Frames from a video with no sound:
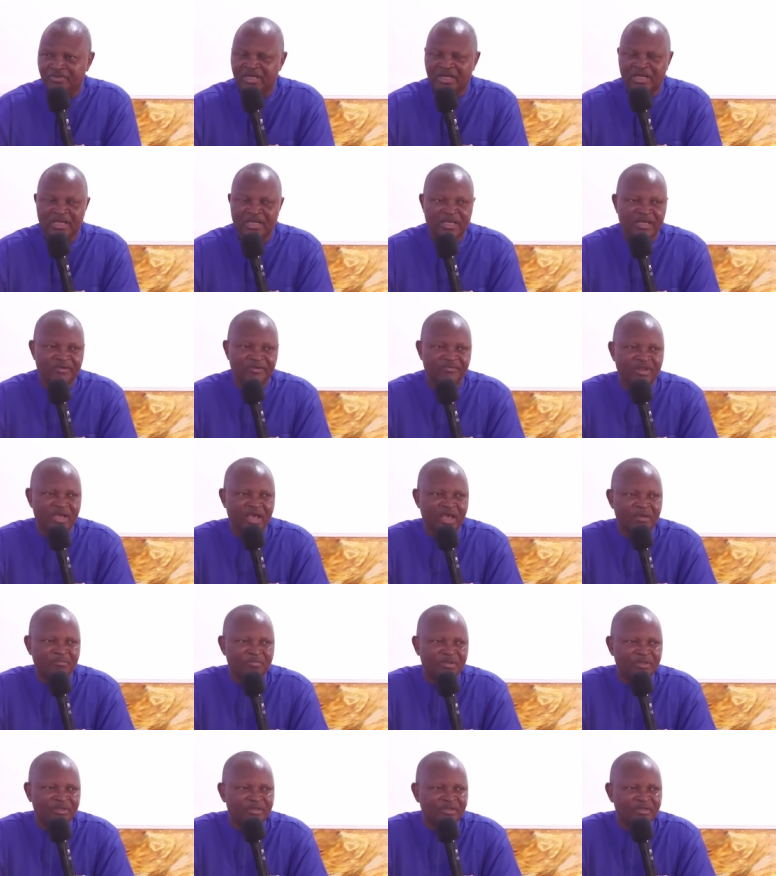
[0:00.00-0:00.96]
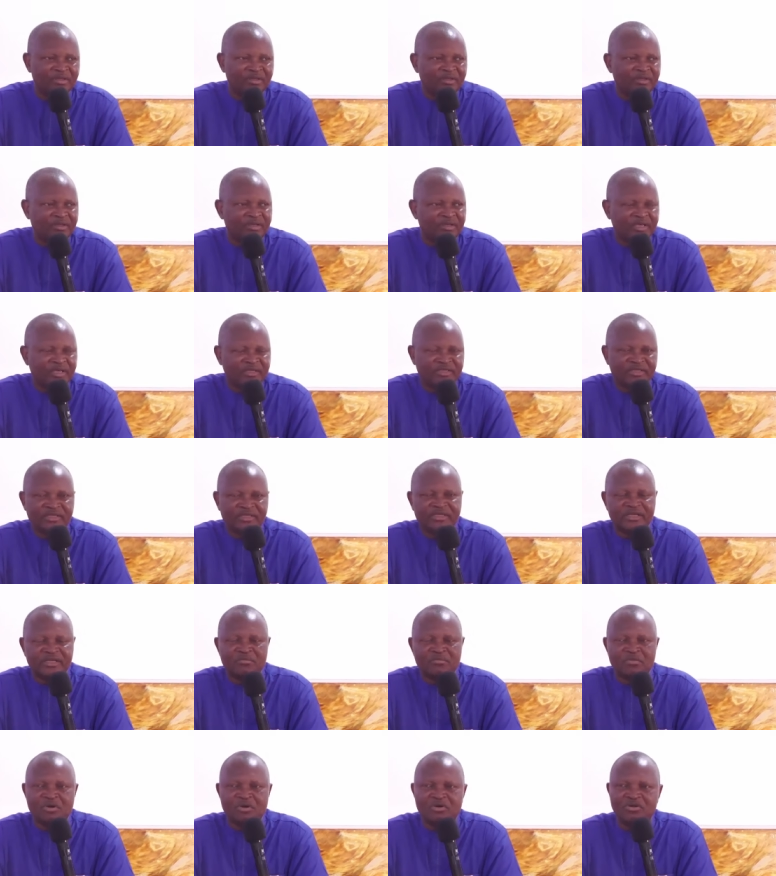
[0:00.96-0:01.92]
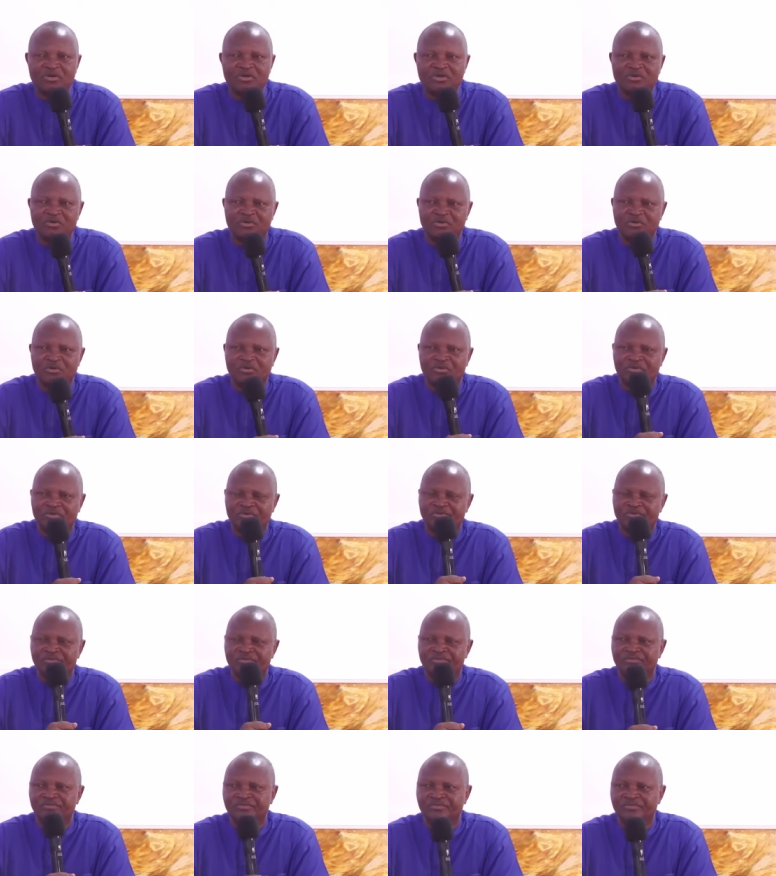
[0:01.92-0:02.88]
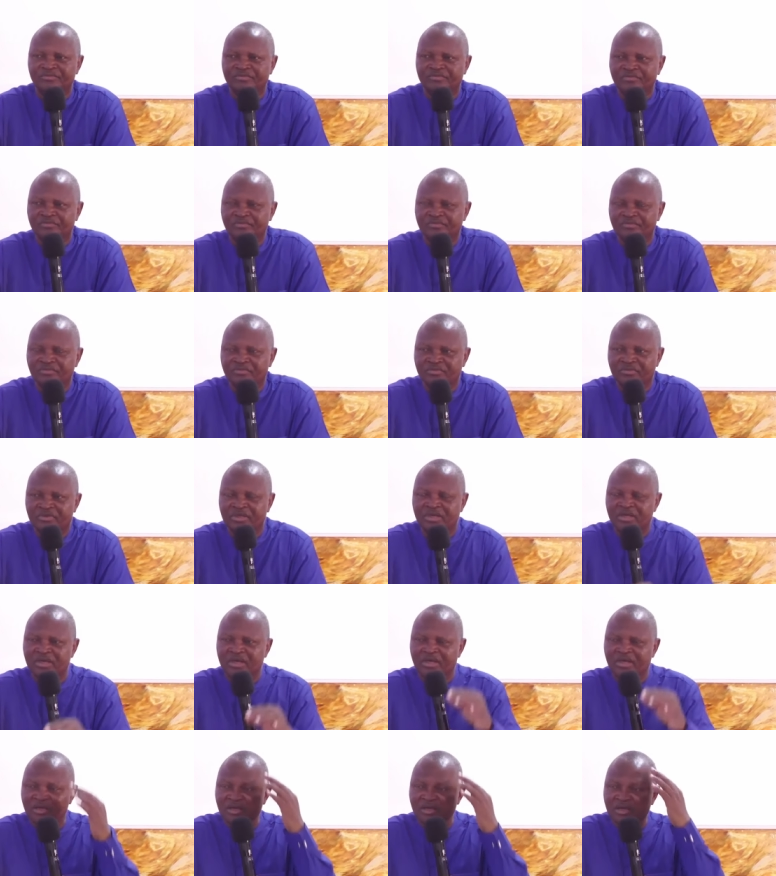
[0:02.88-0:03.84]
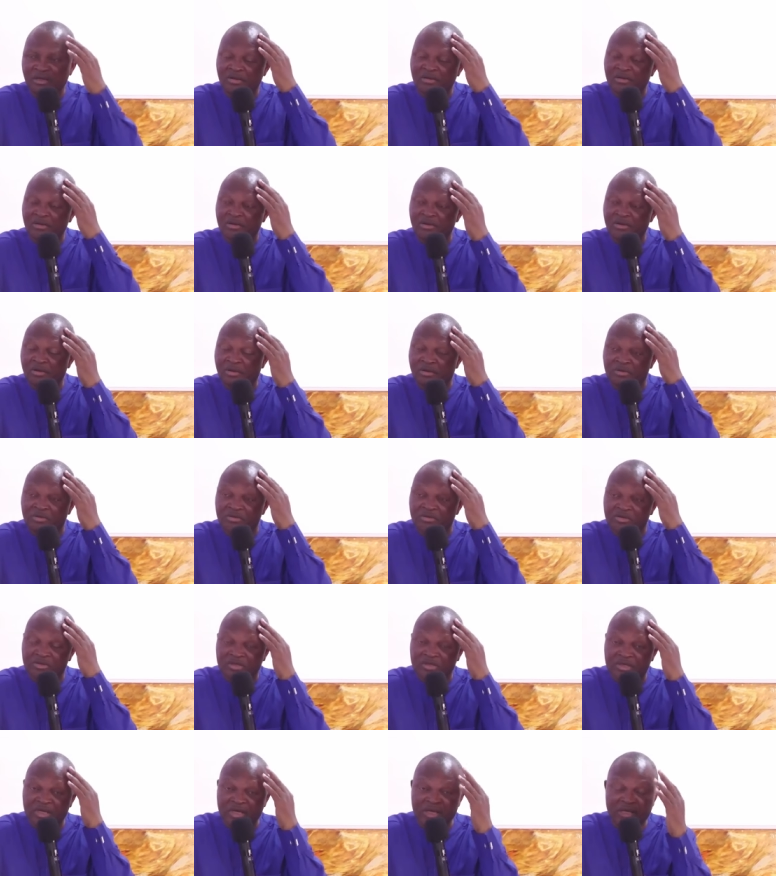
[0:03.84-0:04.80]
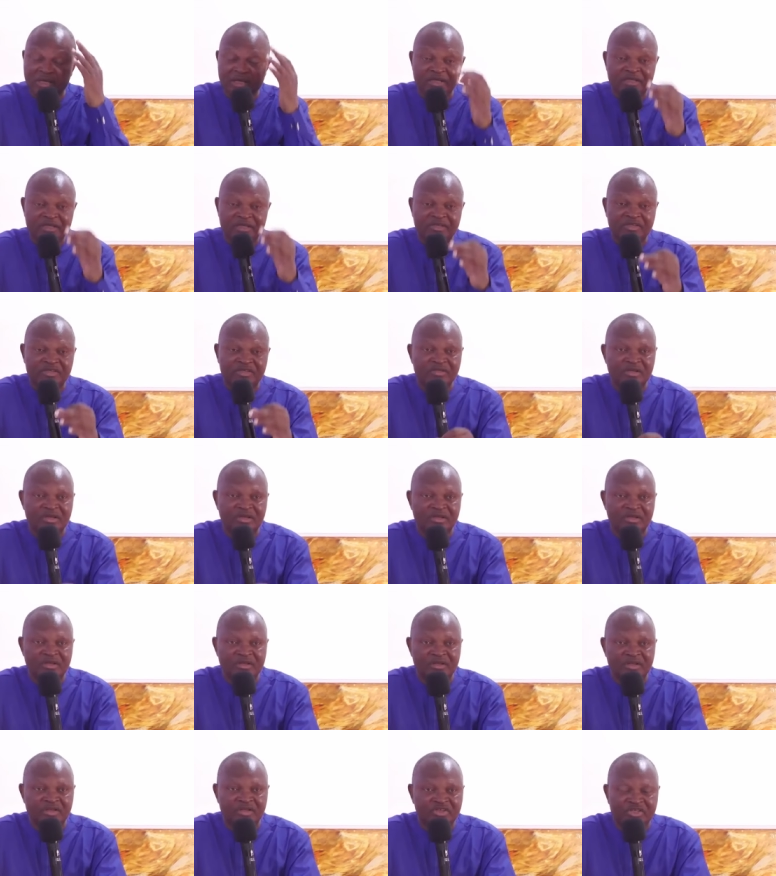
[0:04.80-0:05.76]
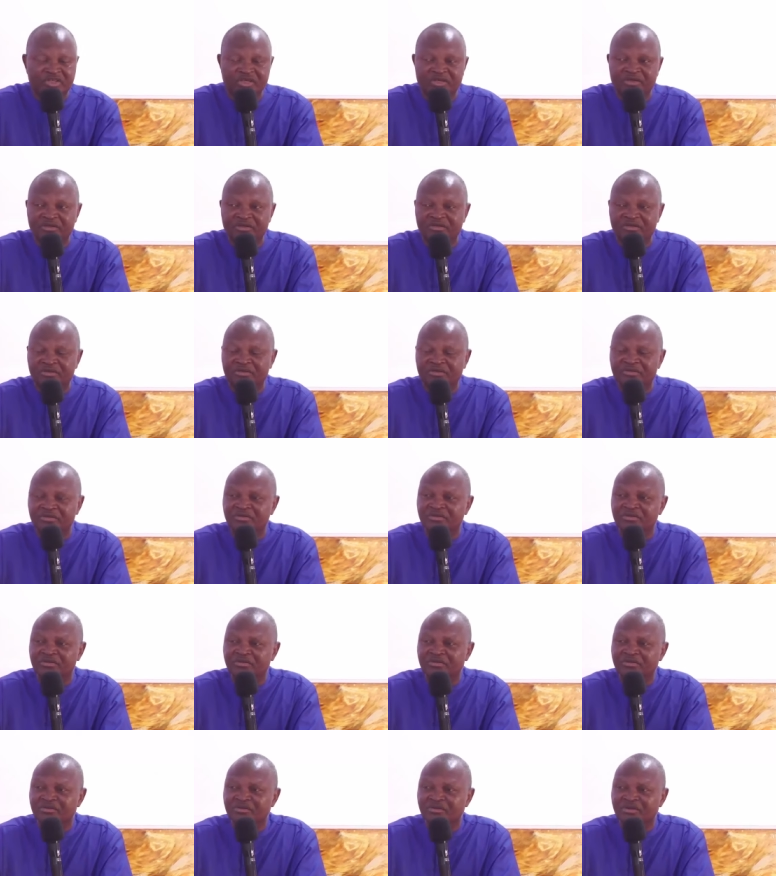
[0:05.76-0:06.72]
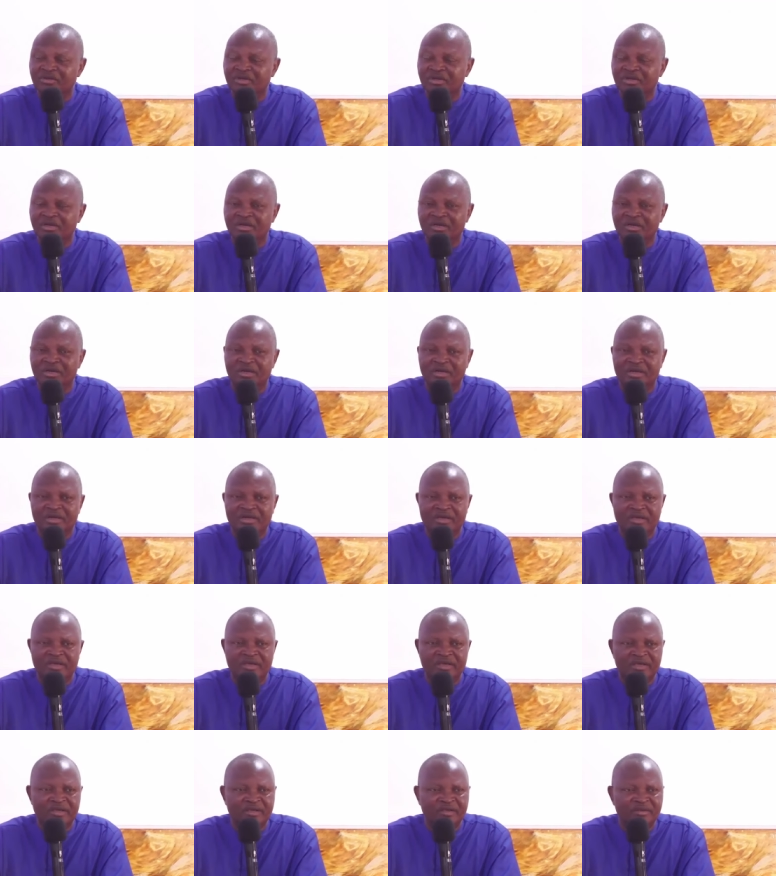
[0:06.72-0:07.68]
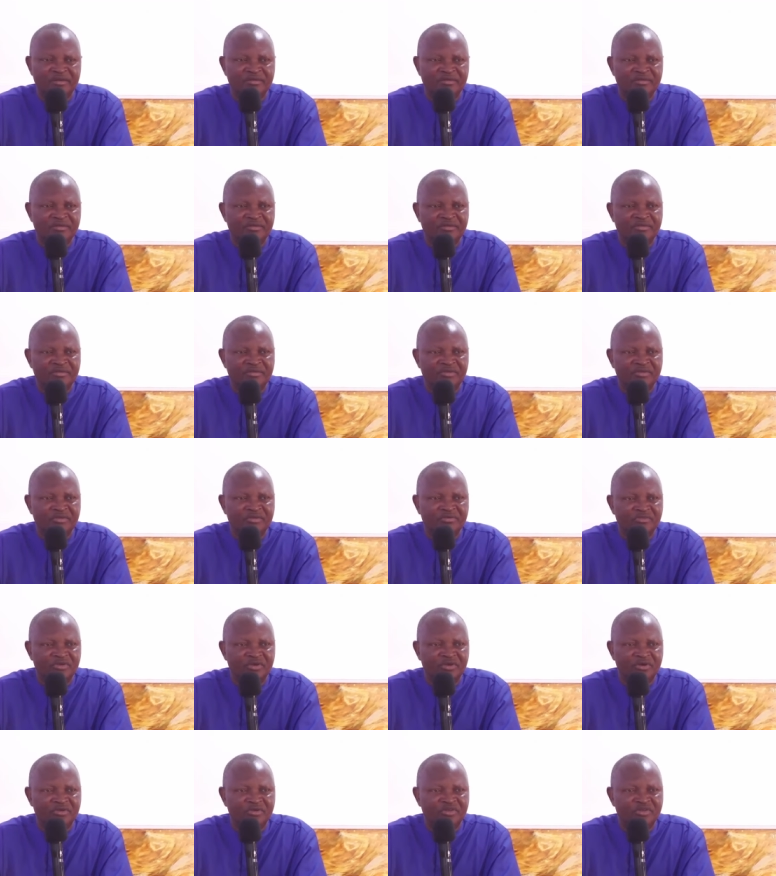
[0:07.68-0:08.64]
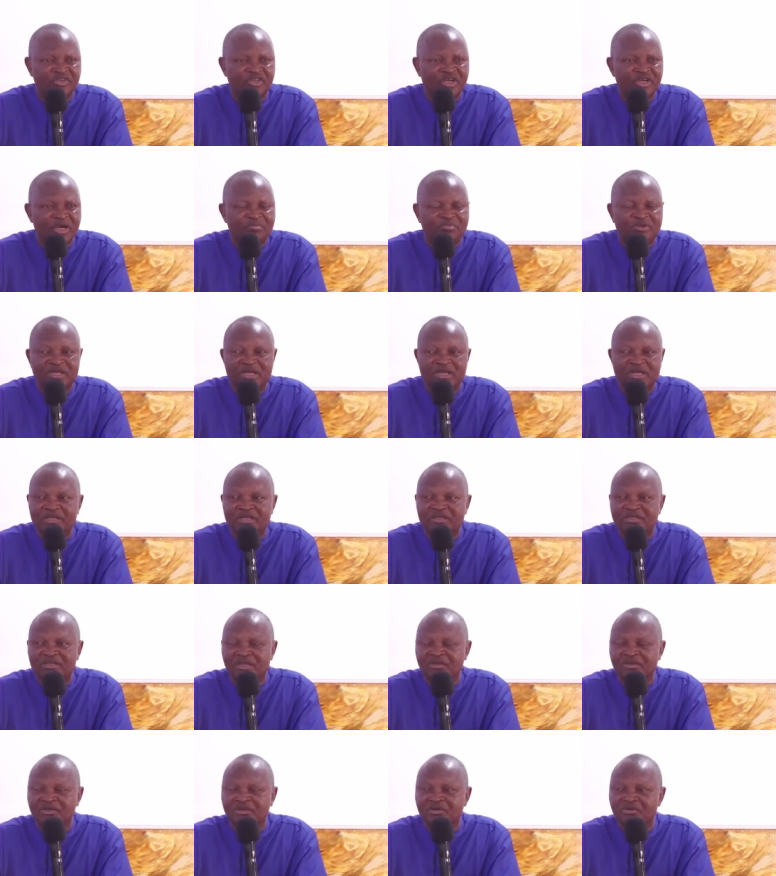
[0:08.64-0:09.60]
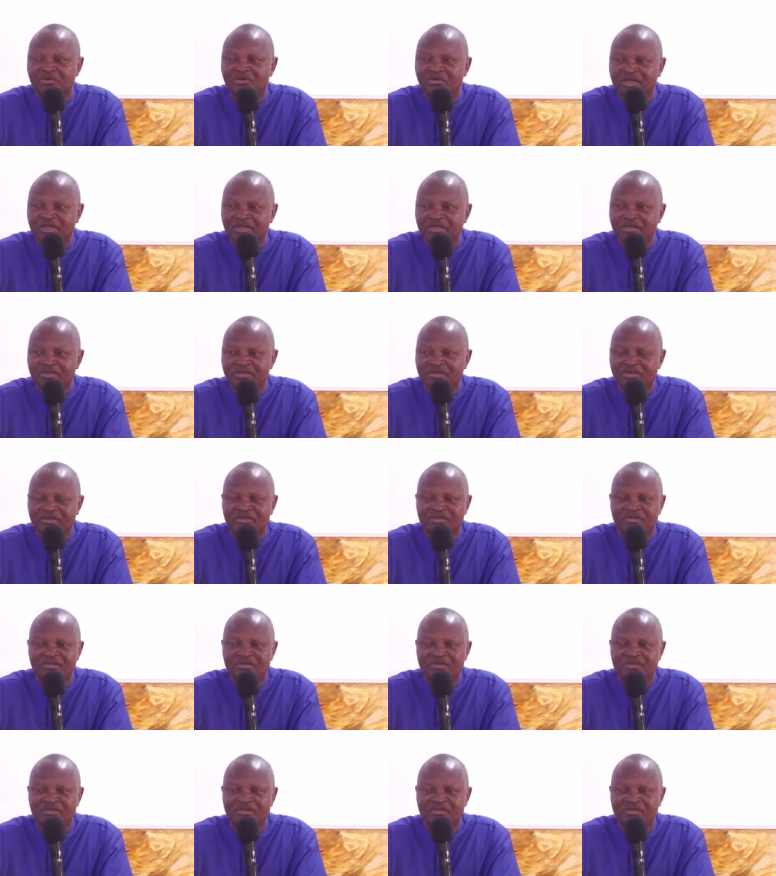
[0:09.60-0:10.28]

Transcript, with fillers: If there have been cases among you in your states and nations, in your chapters and units,